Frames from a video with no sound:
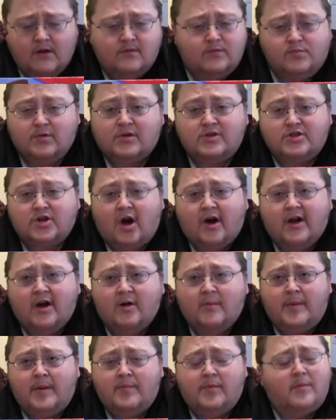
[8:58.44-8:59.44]
Real talk
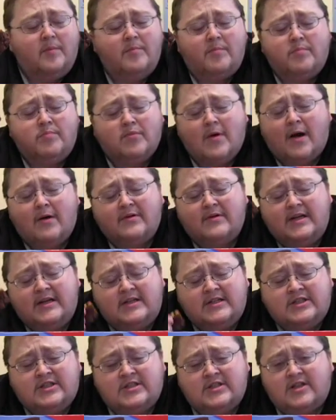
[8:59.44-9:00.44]
here, people.
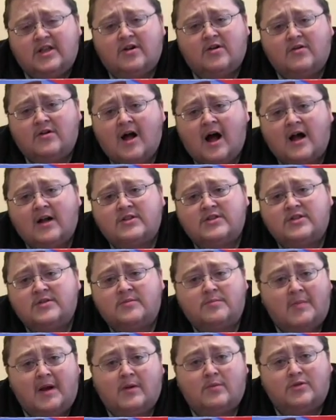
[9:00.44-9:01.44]
Brownies that are
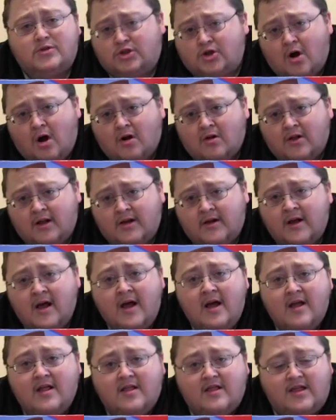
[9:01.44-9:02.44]
not made with chocolate,
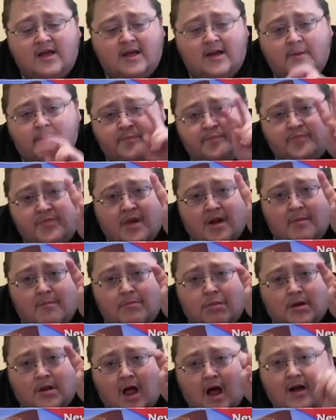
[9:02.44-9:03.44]
the
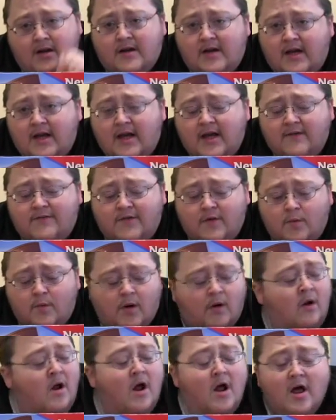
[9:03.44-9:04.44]
blondie, if you
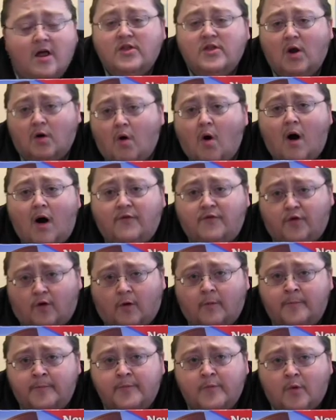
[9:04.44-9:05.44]
will, they're
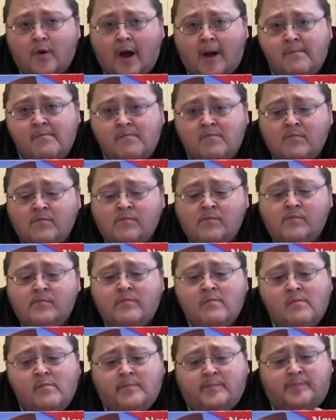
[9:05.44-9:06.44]
awful, okay?
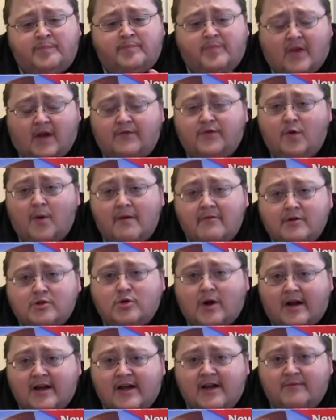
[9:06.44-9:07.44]
If you ever
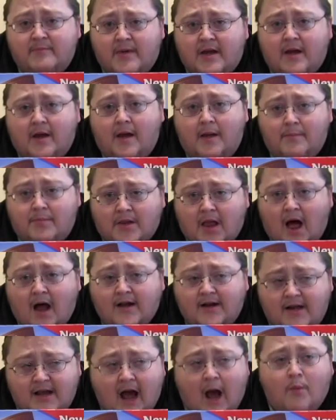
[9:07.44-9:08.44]
try to give me a
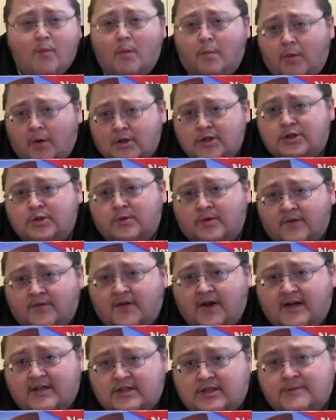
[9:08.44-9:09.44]
blondie, I will punch you in the
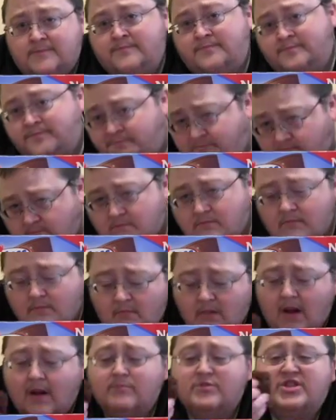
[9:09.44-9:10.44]
face.
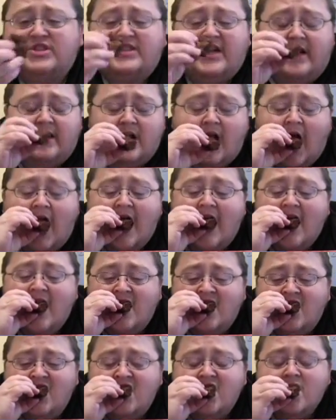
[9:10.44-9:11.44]
I'm just saying.
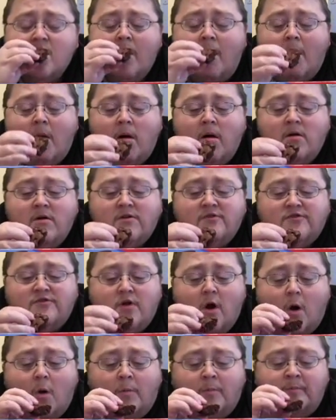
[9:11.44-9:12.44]

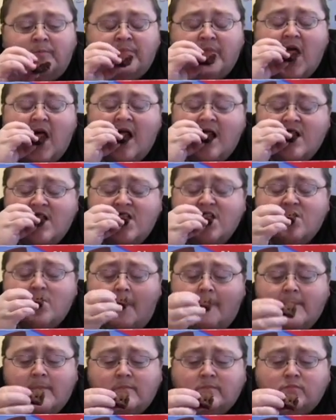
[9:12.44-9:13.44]
So,
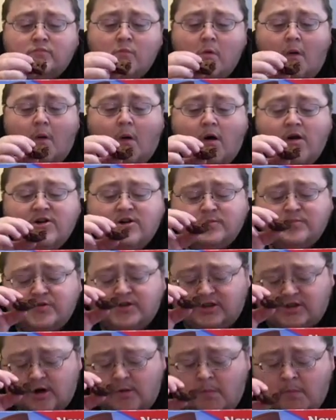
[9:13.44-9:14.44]
they look
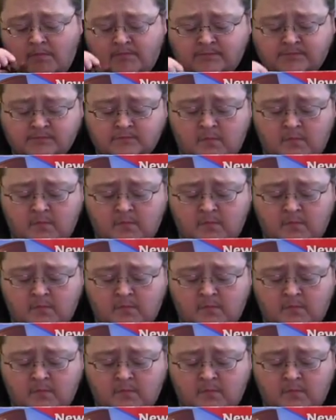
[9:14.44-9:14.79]
pretty good.